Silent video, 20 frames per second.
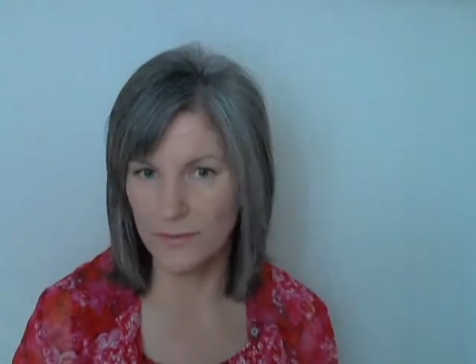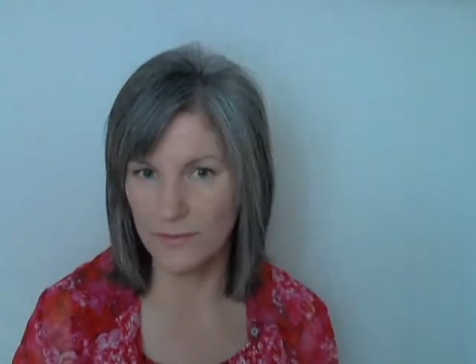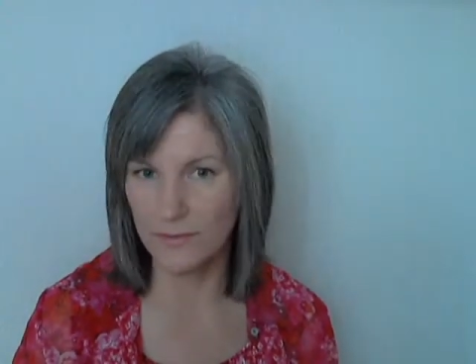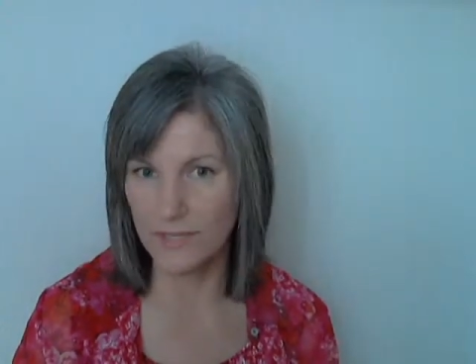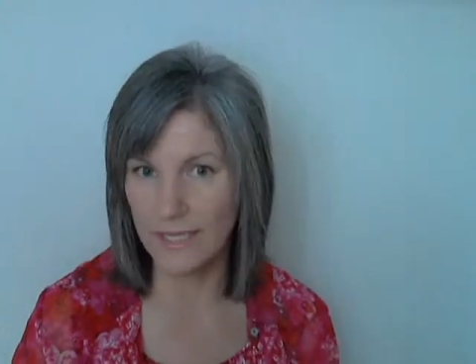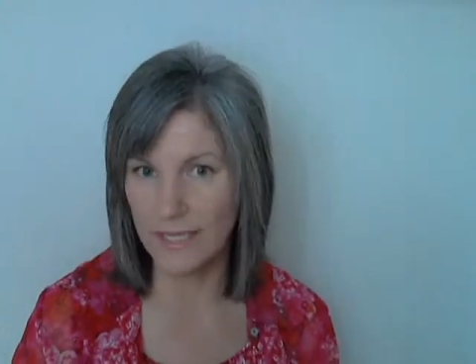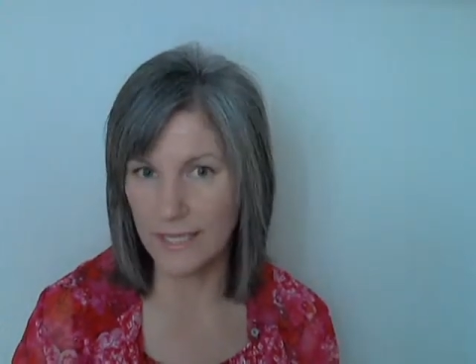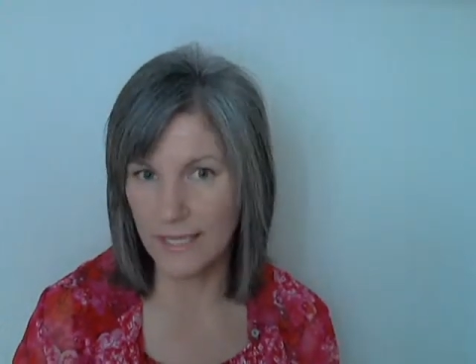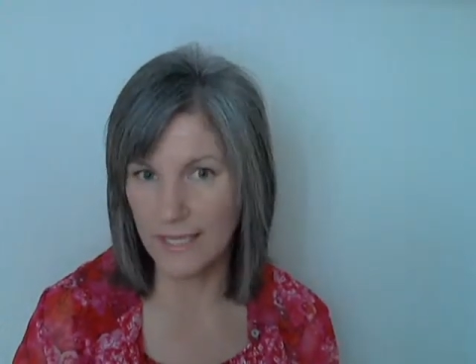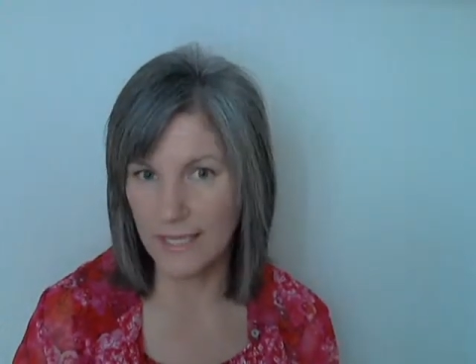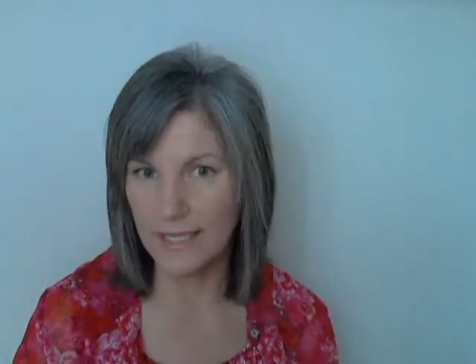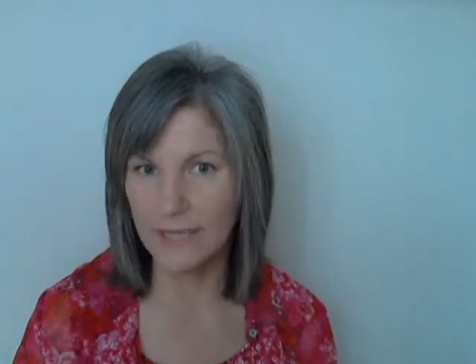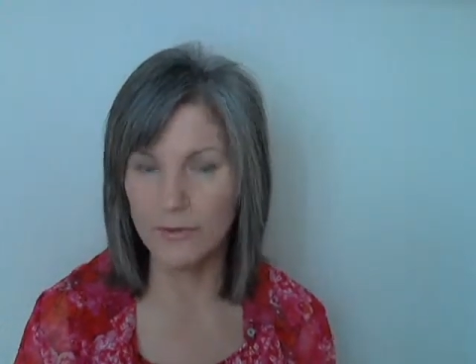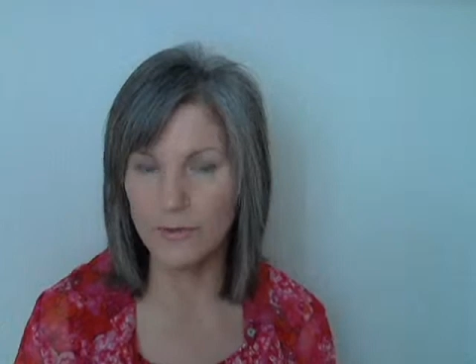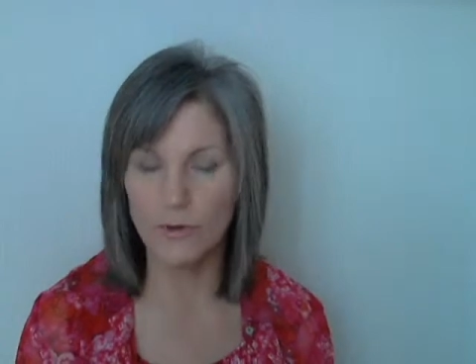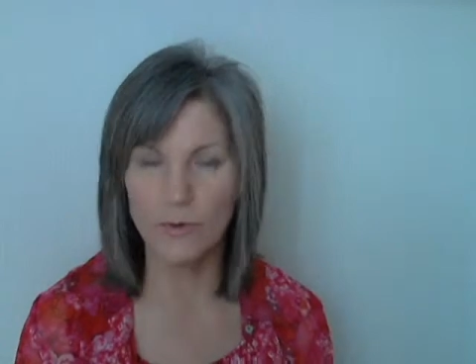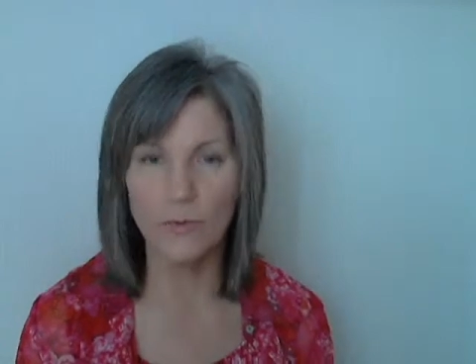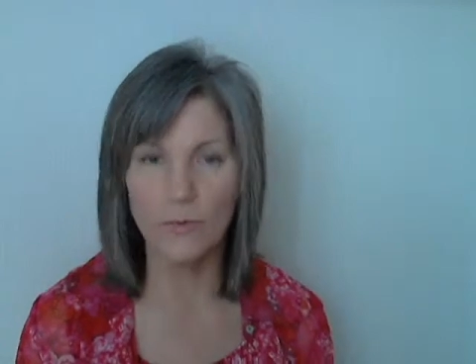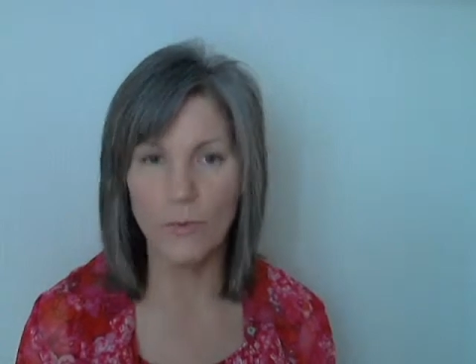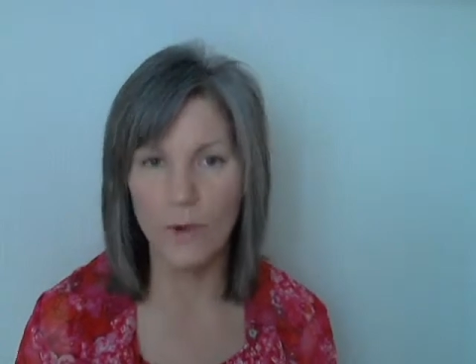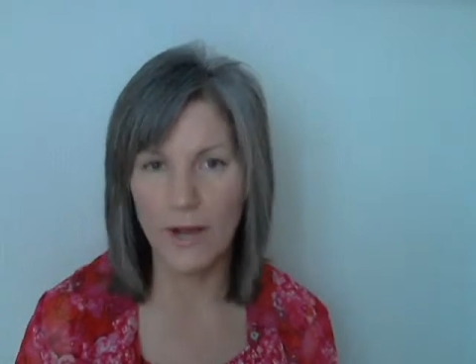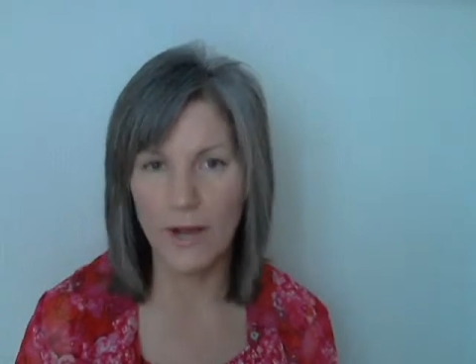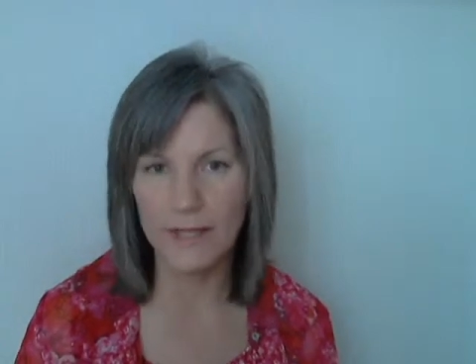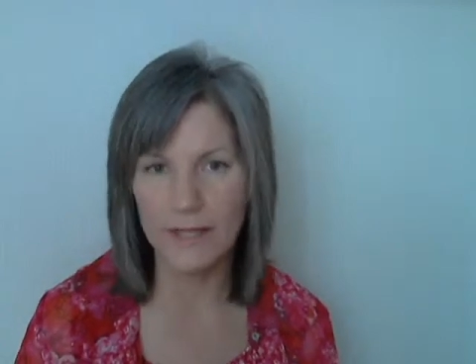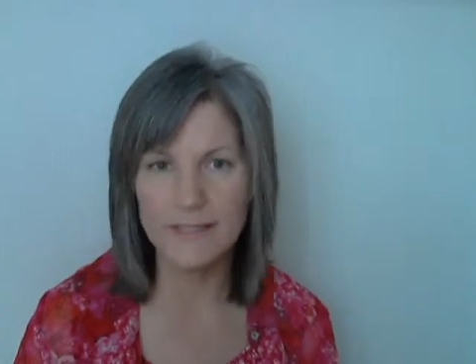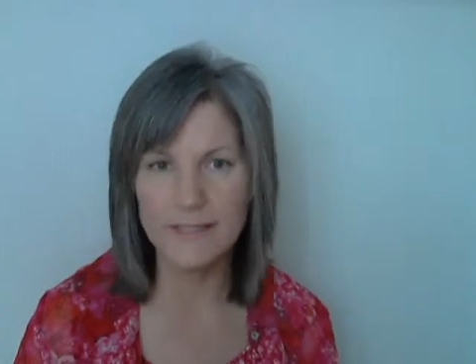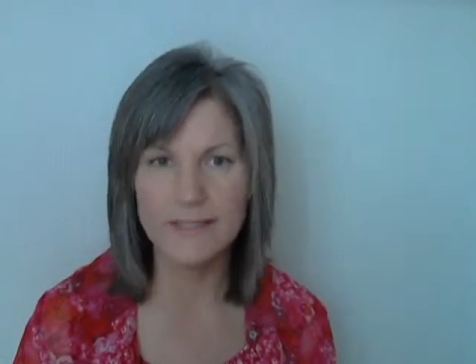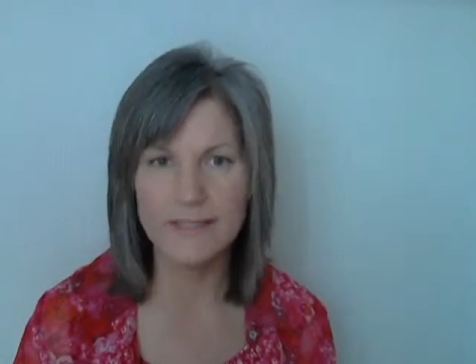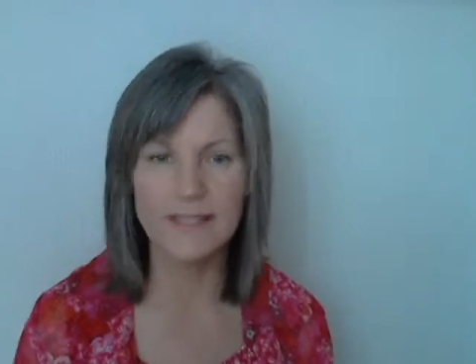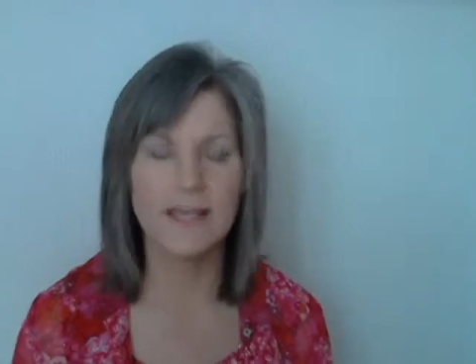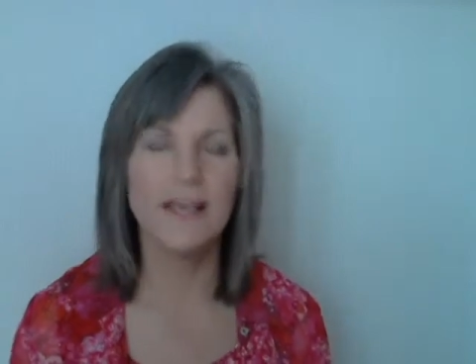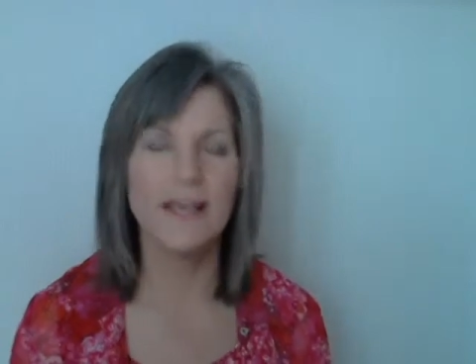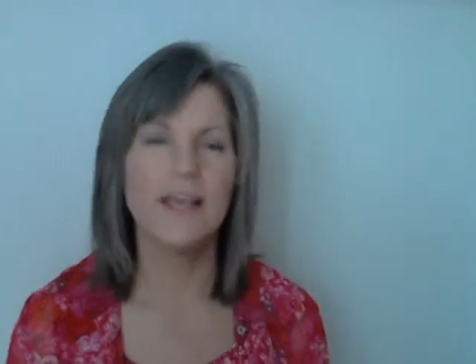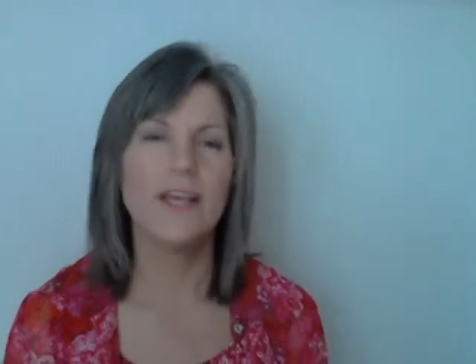need or want?